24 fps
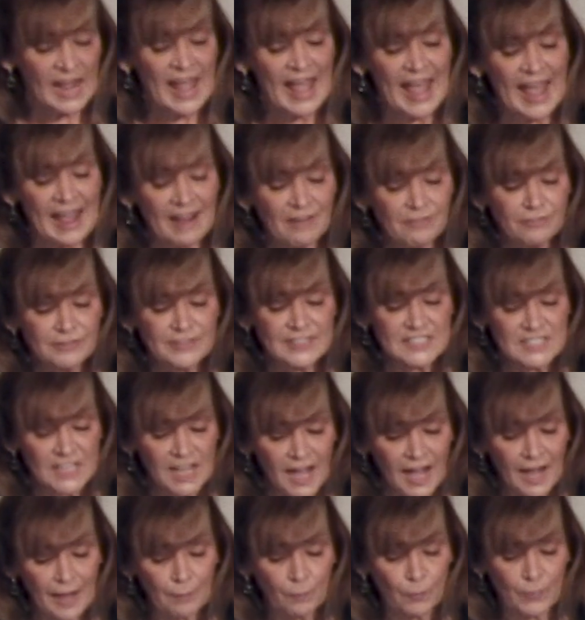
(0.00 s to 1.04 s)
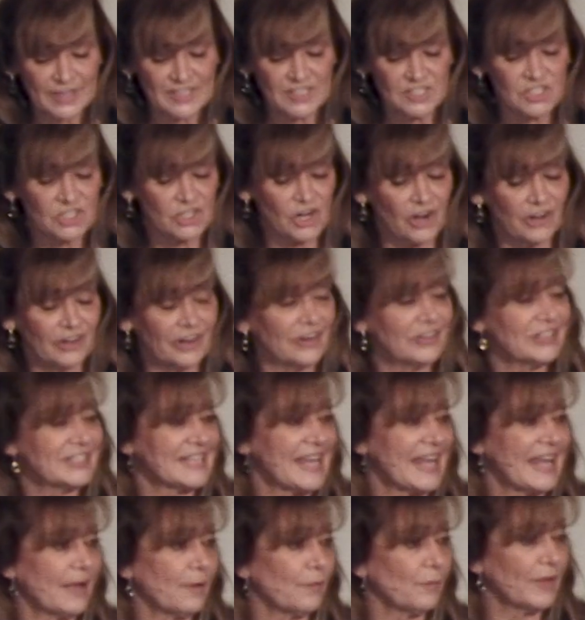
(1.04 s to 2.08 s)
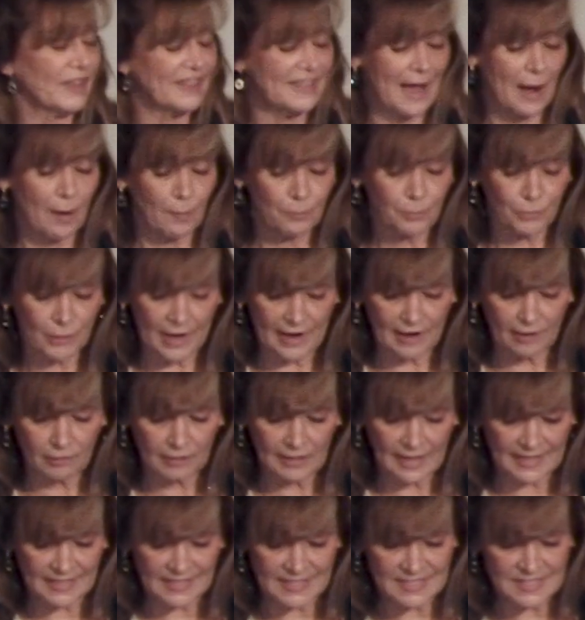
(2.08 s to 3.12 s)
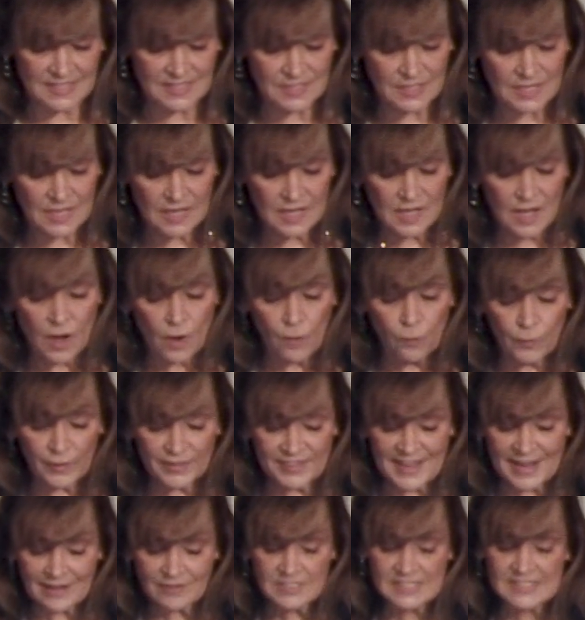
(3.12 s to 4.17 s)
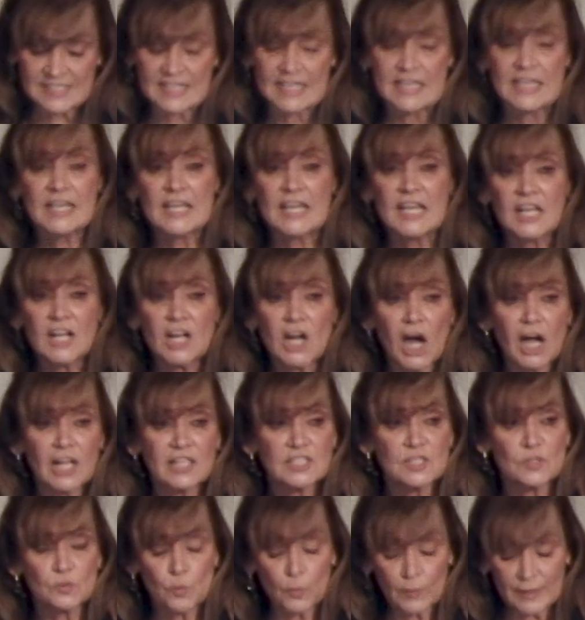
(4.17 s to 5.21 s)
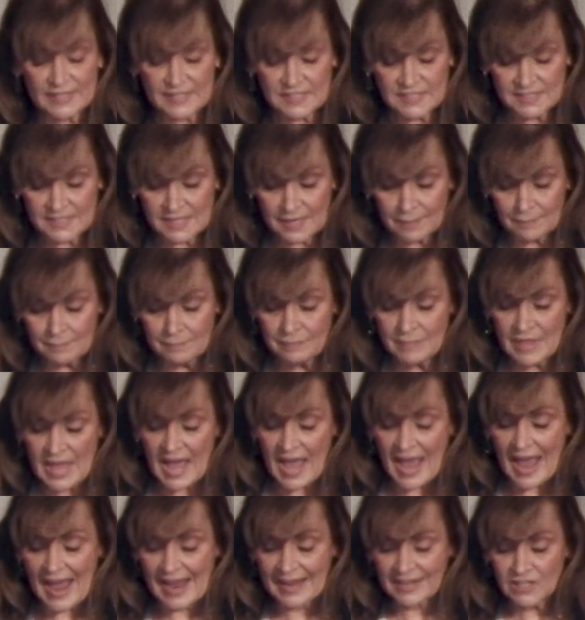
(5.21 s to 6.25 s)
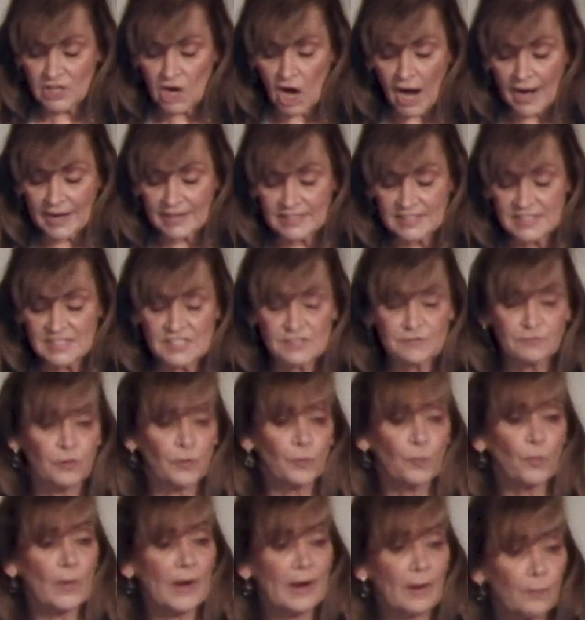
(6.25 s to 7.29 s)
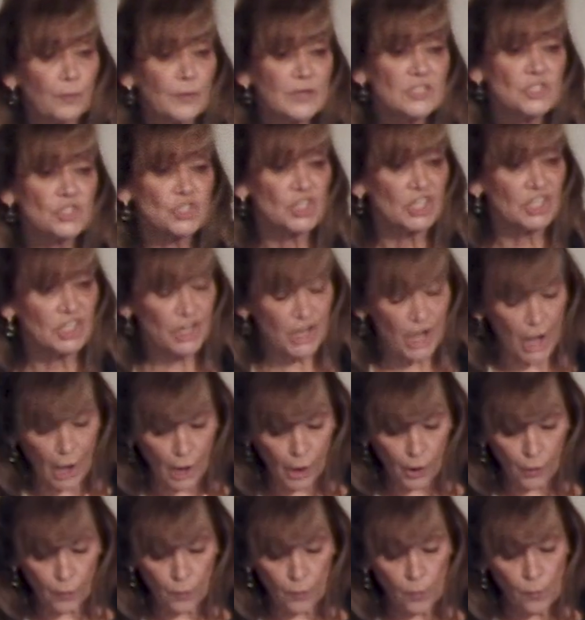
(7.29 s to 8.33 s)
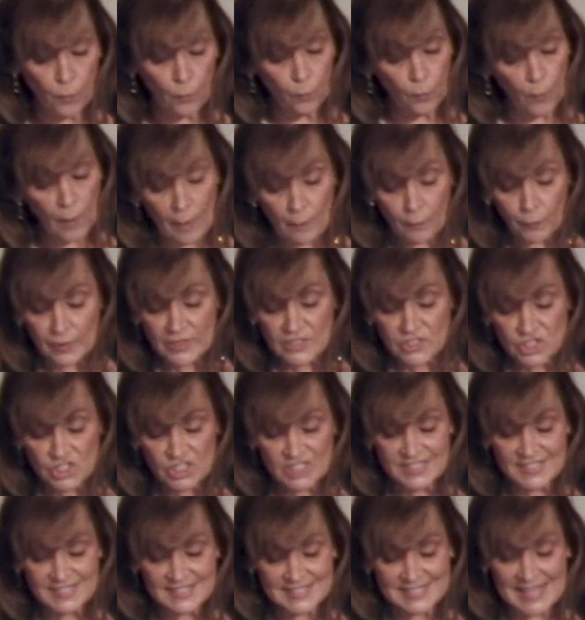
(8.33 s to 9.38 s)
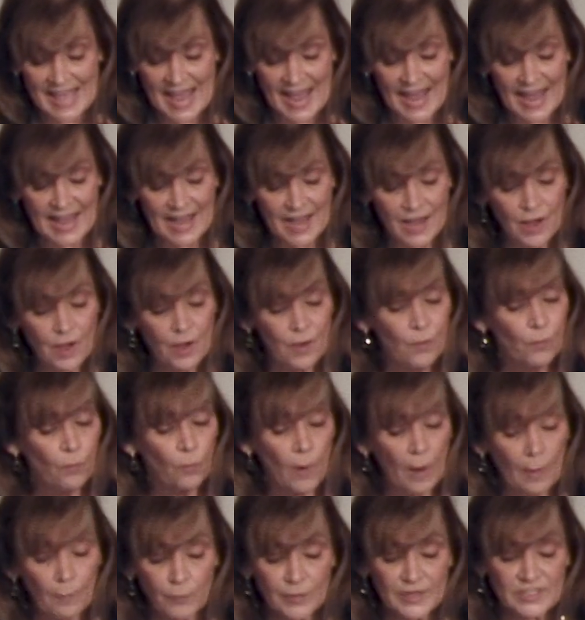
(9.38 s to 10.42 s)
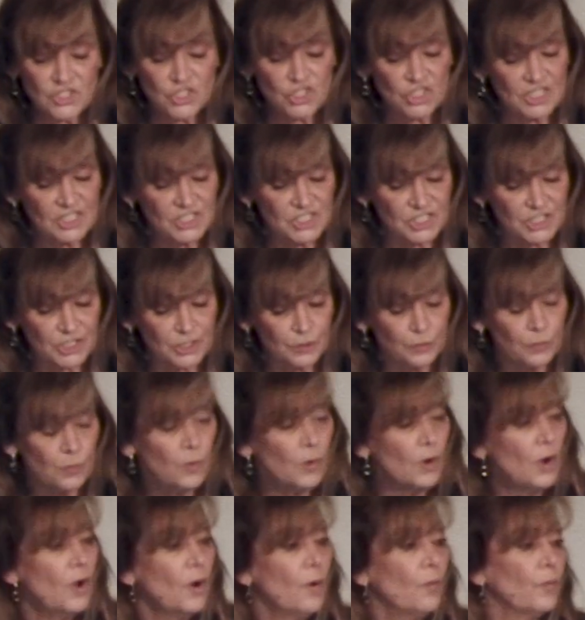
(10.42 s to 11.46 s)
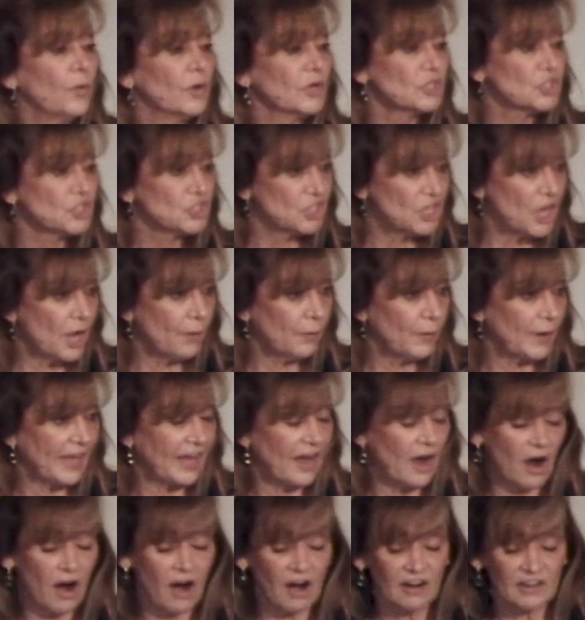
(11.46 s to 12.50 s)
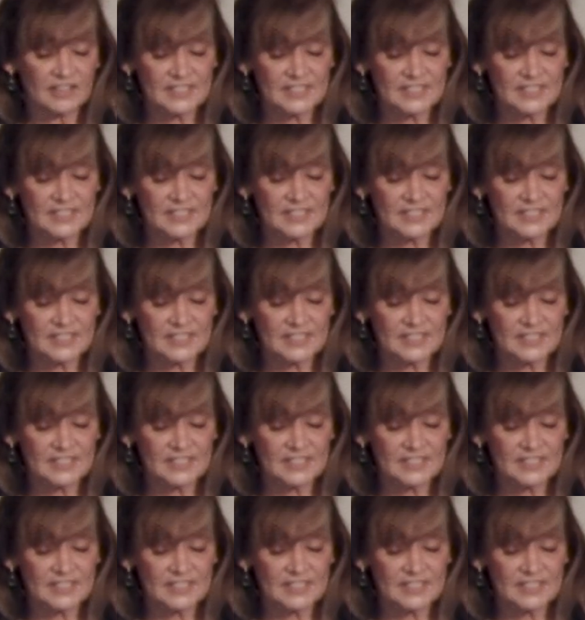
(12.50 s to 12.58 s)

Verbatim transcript: Every time we start our day without prayer, ladies, without seeking God's wisdom and guidance for where we should go, what we should say, what we should do, we're showing our